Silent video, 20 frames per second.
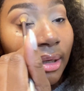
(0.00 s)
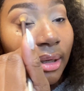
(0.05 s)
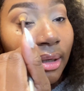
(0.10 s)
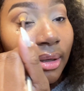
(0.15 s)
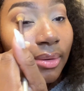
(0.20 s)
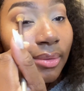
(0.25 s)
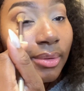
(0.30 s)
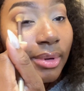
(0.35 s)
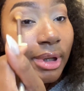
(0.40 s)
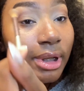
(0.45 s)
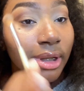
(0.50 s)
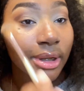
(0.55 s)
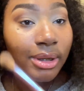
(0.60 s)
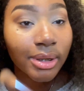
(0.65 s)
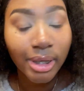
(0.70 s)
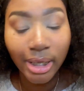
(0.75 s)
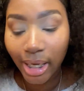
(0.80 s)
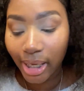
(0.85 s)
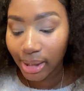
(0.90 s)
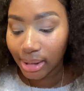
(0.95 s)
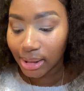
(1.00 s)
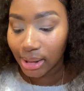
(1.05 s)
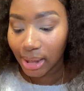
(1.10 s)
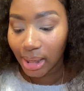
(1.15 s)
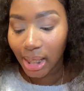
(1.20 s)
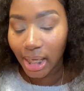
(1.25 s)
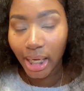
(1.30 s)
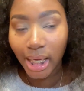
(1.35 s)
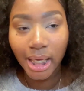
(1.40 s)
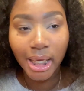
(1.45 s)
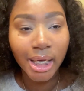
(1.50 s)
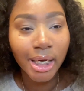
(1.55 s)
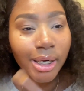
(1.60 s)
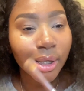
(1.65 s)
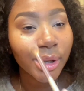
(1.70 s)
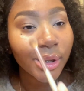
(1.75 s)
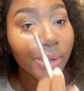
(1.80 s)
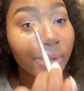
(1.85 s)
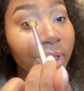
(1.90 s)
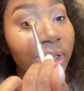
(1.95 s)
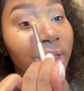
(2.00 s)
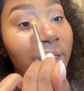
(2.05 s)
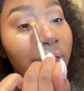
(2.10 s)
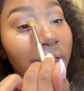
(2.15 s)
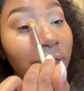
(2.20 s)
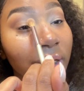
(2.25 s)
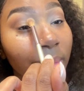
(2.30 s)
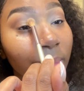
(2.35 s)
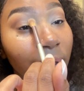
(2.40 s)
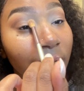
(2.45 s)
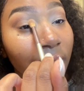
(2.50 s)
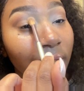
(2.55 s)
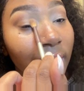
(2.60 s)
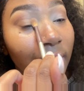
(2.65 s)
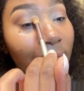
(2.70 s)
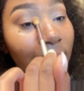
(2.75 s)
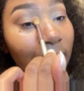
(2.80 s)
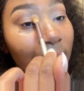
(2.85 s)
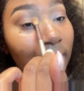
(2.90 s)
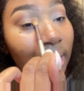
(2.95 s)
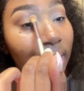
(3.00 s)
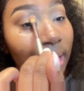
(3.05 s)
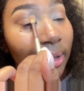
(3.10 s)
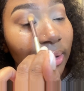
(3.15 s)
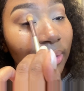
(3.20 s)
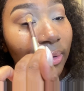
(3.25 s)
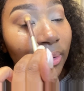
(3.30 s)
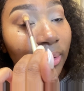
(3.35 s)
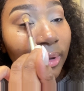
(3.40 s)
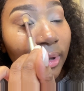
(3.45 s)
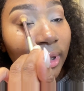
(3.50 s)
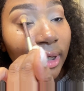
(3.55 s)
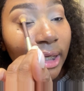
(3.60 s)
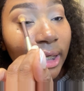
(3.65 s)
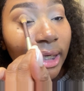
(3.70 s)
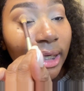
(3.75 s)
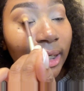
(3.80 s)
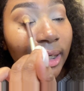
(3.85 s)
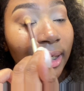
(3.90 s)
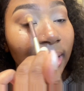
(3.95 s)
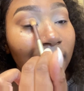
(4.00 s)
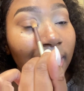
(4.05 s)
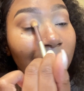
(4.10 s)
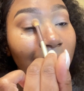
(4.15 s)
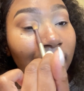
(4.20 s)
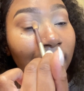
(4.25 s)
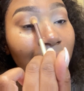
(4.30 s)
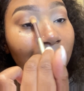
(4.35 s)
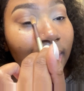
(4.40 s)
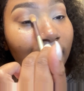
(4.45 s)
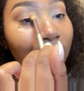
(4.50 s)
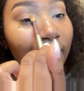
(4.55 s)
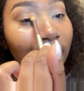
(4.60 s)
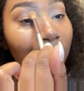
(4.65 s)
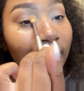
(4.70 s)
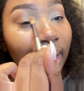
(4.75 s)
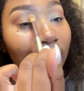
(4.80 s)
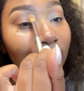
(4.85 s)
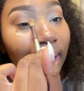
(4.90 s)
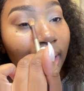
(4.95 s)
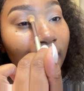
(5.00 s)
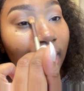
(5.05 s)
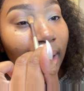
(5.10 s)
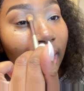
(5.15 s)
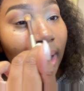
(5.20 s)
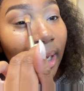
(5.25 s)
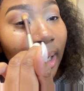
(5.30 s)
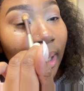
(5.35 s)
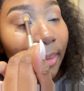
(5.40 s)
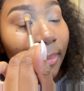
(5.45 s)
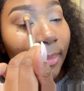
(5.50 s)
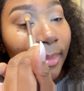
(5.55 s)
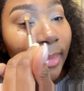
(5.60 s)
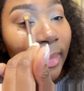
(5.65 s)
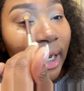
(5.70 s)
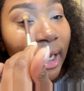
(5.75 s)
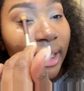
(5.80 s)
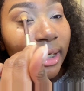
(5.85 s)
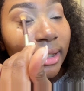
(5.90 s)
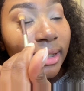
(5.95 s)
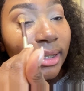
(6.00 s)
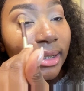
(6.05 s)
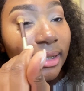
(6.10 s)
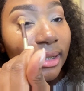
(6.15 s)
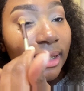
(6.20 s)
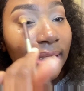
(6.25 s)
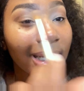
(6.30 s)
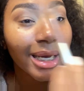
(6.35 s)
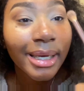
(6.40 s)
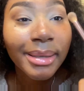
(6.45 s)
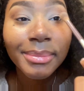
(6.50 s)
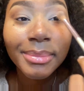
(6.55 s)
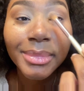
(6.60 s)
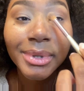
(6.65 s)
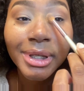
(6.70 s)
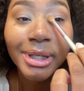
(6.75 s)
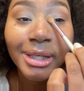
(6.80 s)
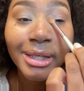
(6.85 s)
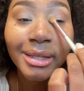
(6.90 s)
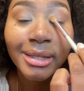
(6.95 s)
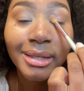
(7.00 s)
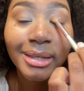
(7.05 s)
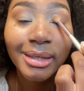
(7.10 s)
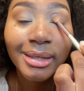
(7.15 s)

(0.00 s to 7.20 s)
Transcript: What do you guys like? Are you a shimmer girly or a matte girly like me?